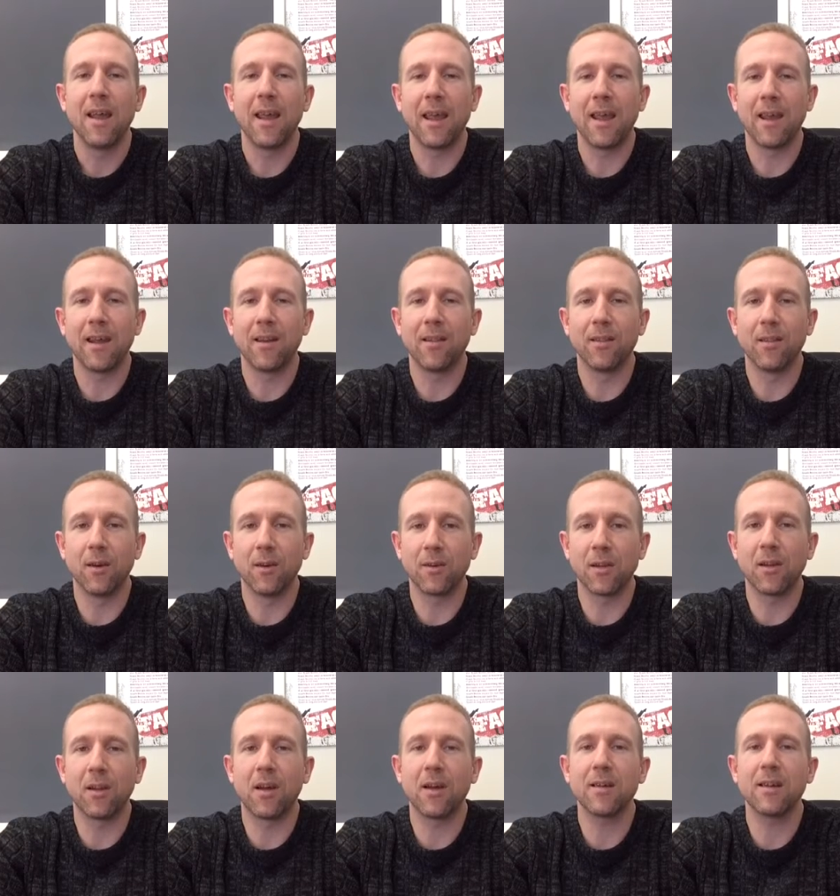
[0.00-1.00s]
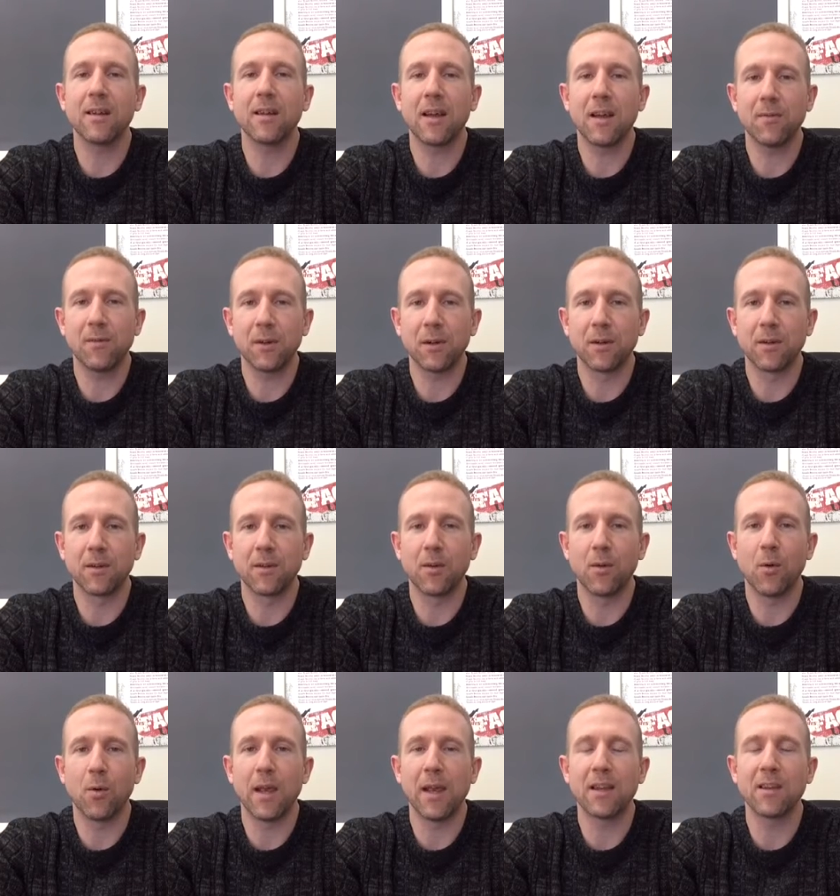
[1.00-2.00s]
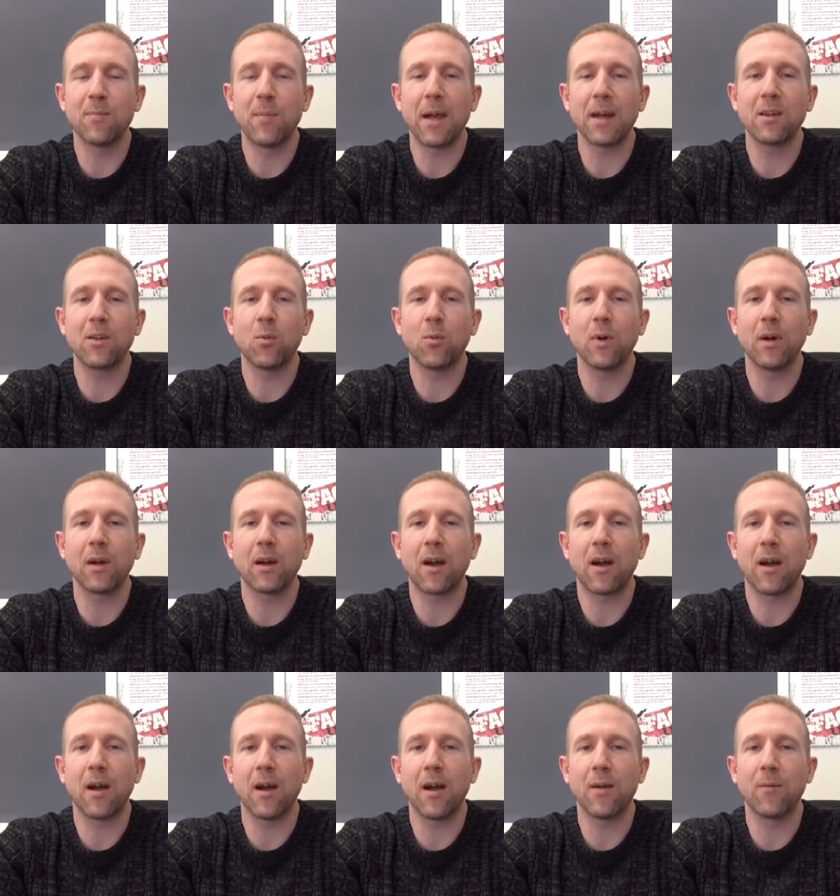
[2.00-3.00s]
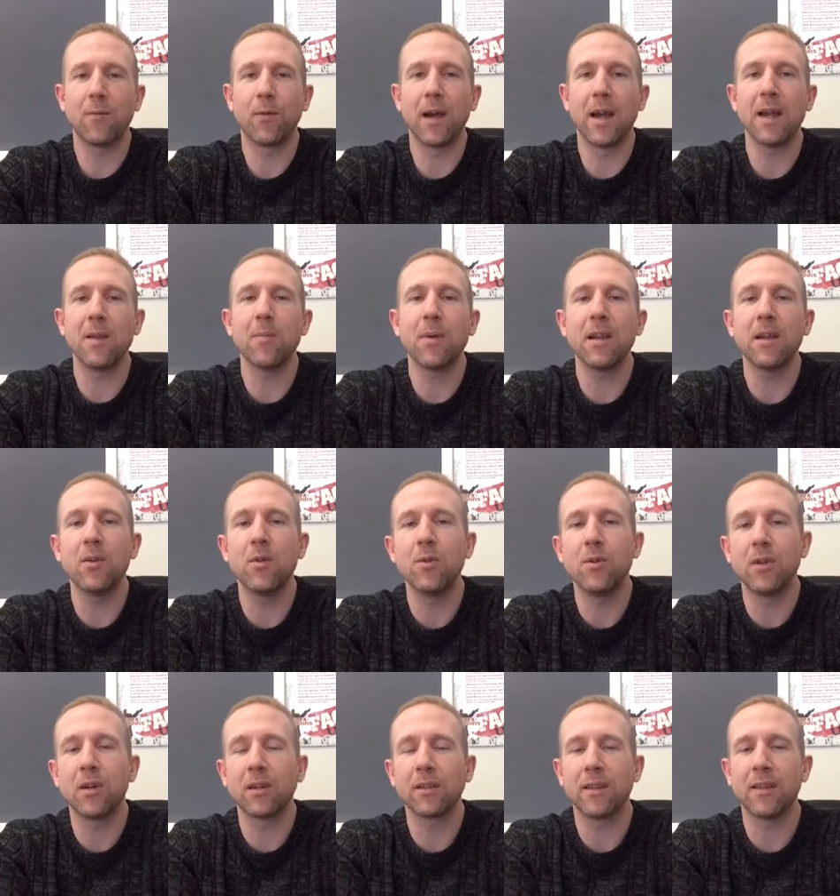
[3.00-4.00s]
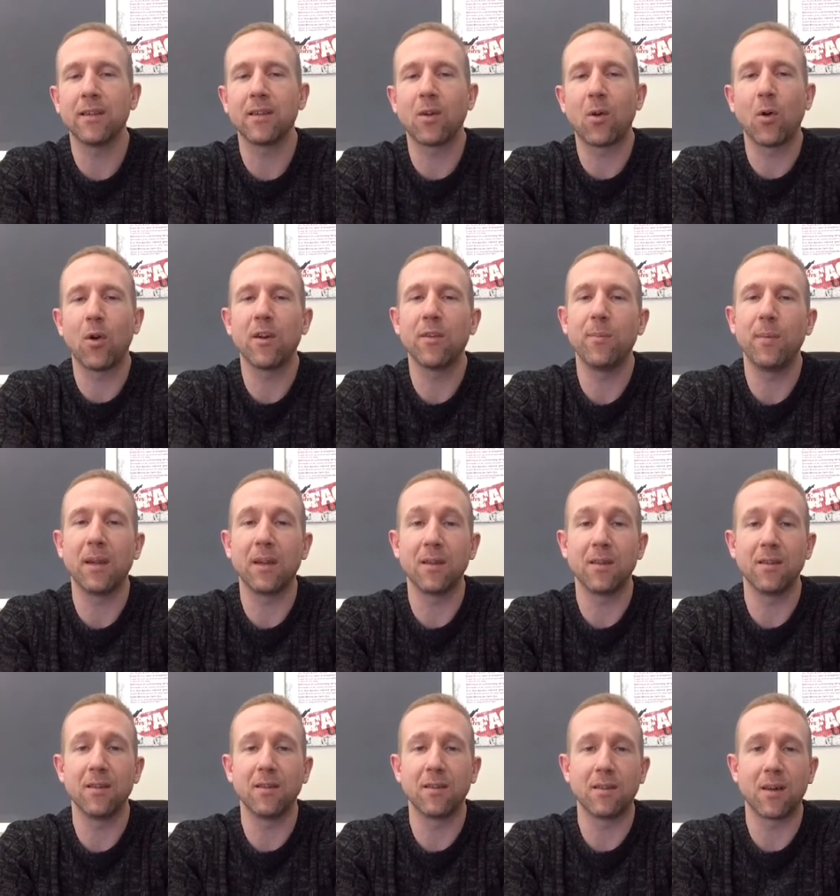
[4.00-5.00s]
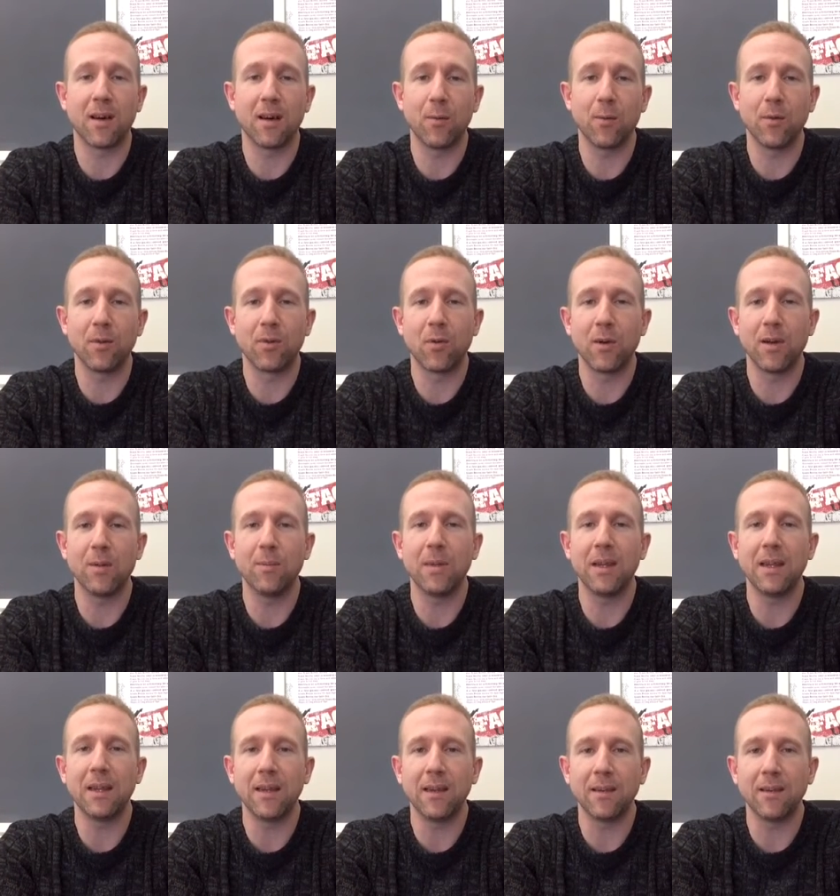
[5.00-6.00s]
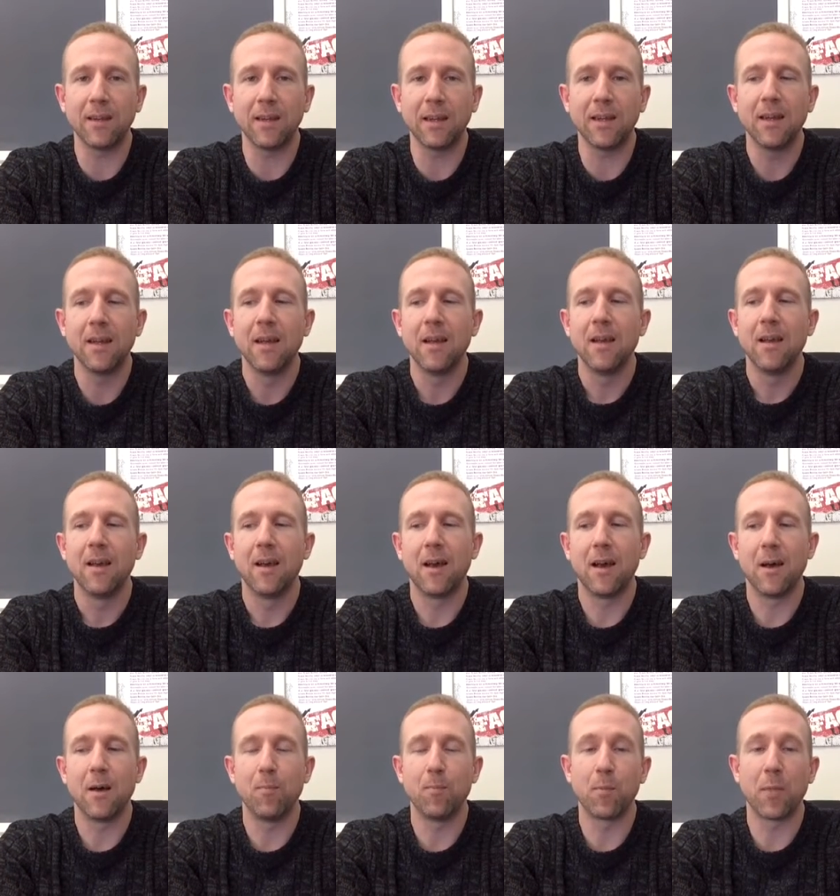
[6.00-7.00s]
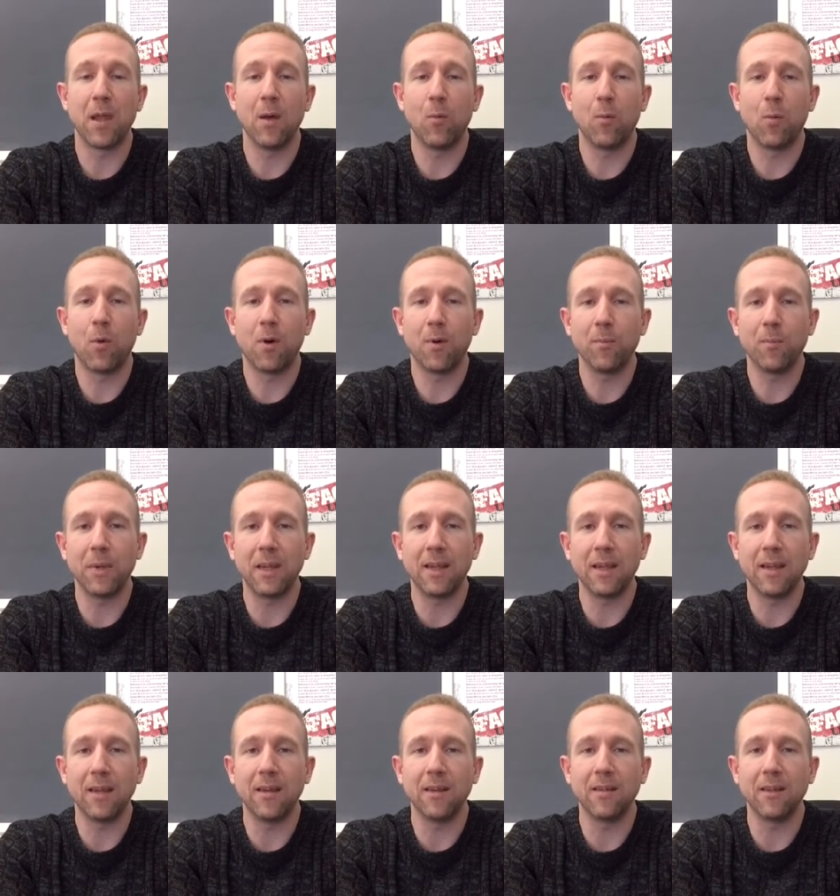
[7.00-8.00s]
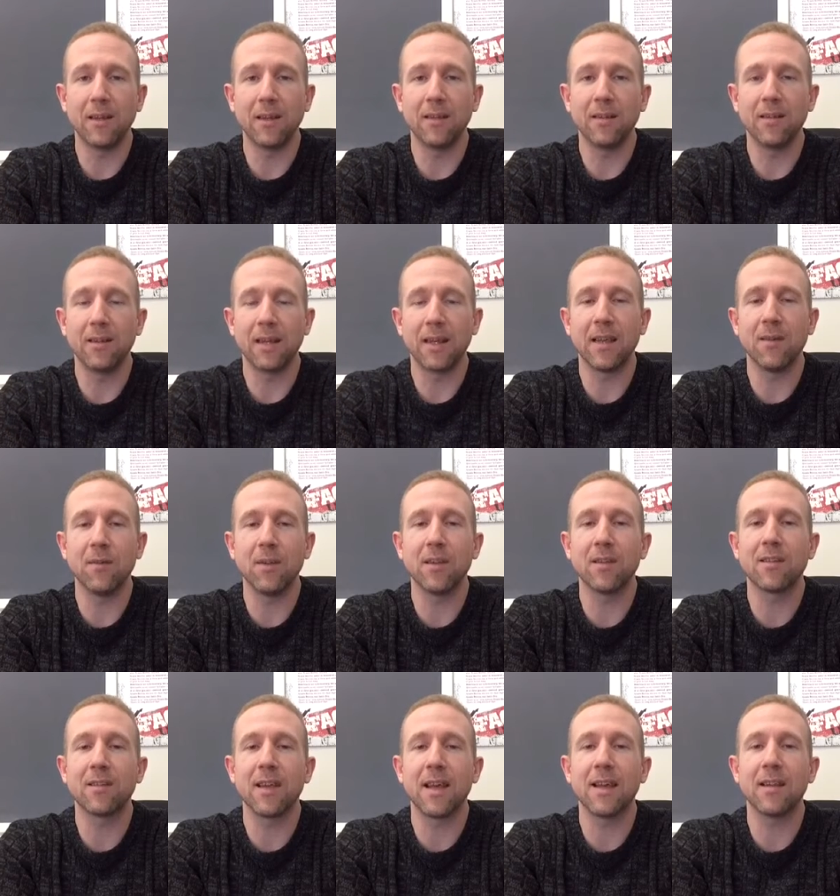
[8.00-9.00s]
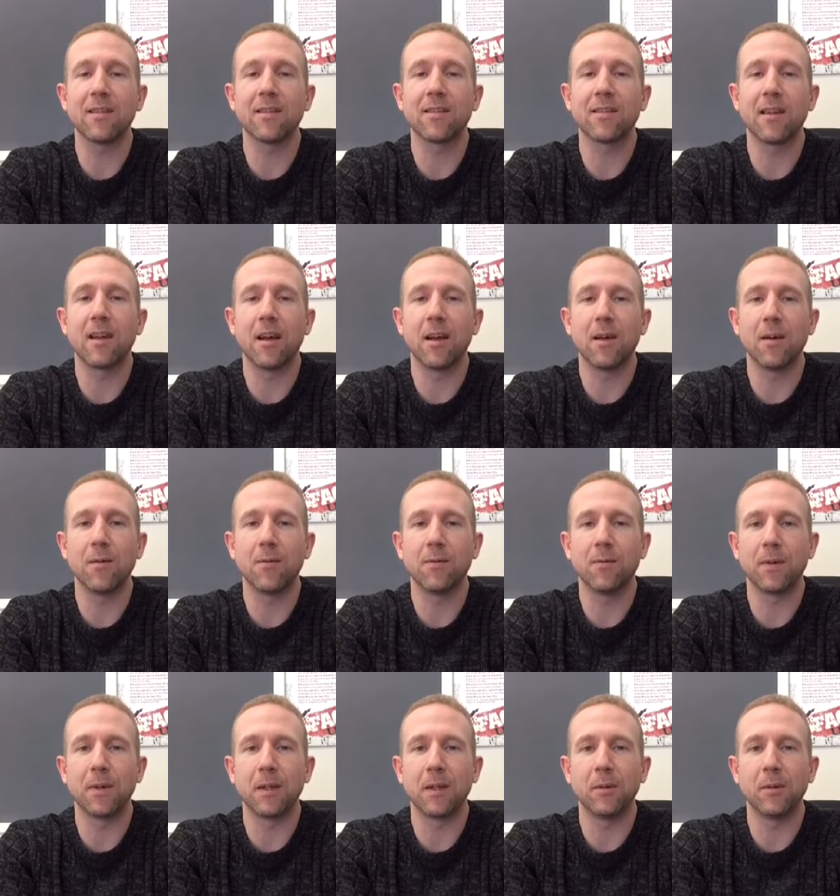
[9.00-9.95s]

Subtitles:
and there's a lot to cover, so expect to work hard. For anybody who took this course because you thought it was going to be easy, it won't be easy. To give you a sense of